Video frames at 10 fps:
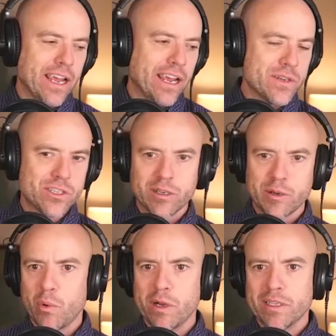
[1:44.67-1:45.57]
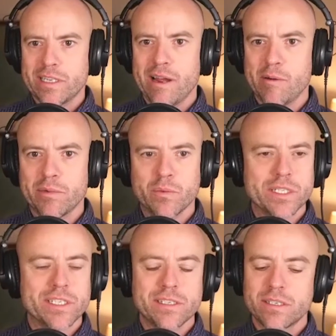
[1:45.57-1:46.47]
I know it's hard to boil it down, but
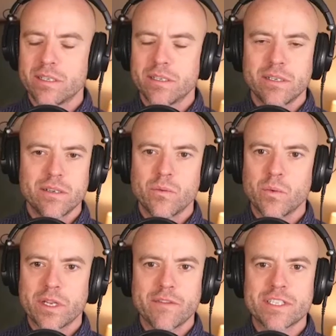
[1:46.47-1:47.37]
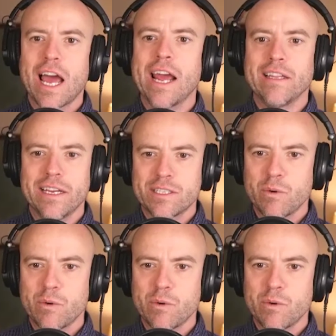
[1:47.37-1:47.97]
what's what give us the highlights.